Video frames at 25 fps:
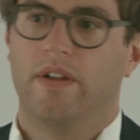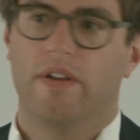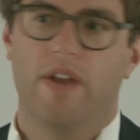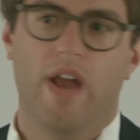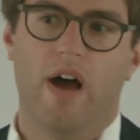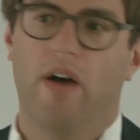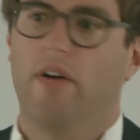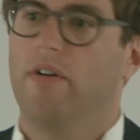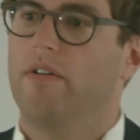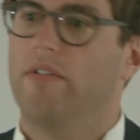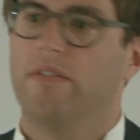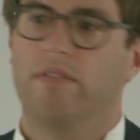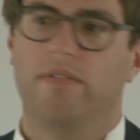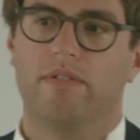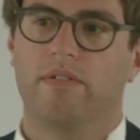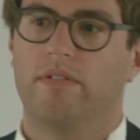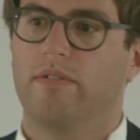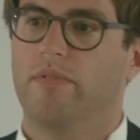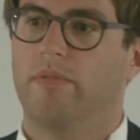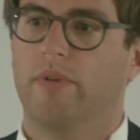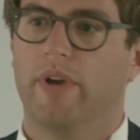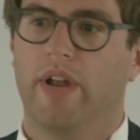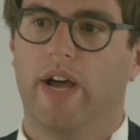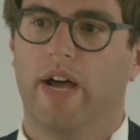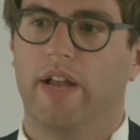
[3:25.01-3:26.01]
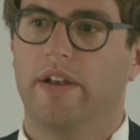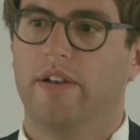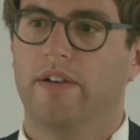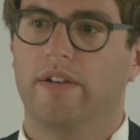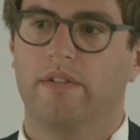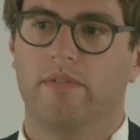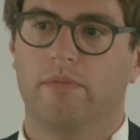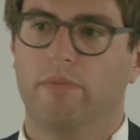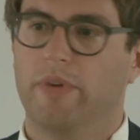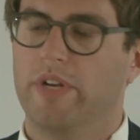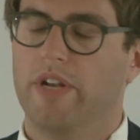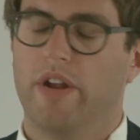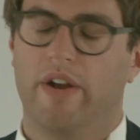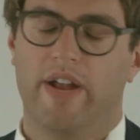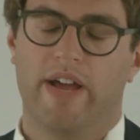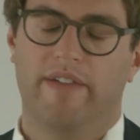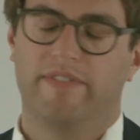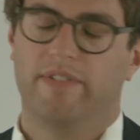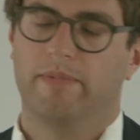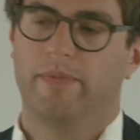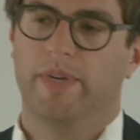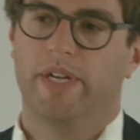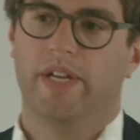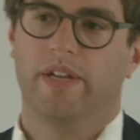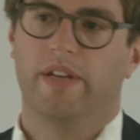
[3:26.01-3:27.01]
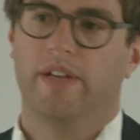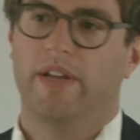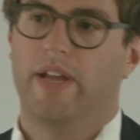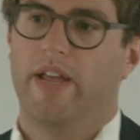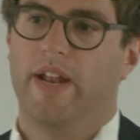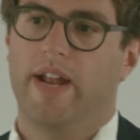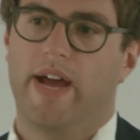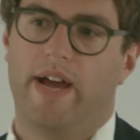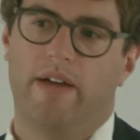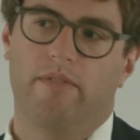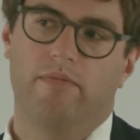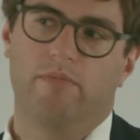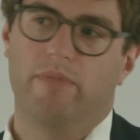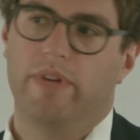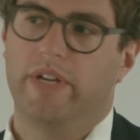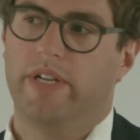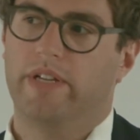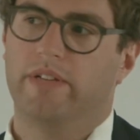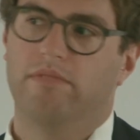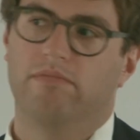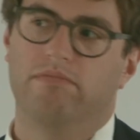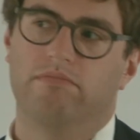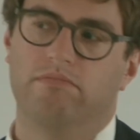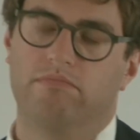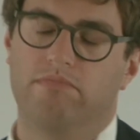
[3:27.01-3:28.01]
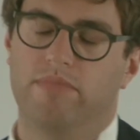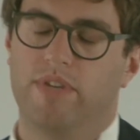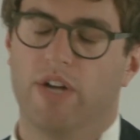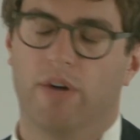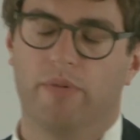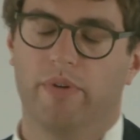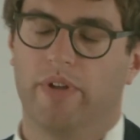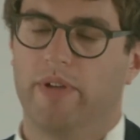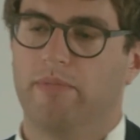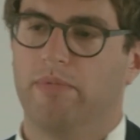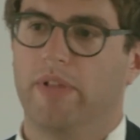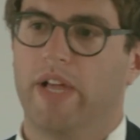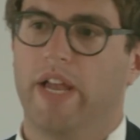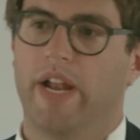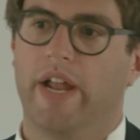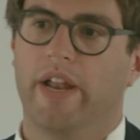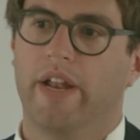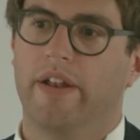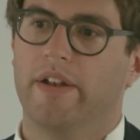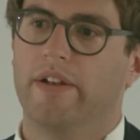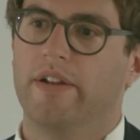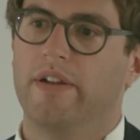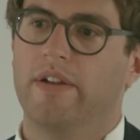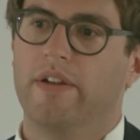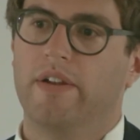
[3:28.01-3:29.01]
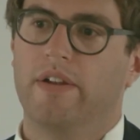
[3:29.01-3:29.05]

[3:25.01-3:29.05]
No, we're not. We don't have to be, and we don't really plan on it.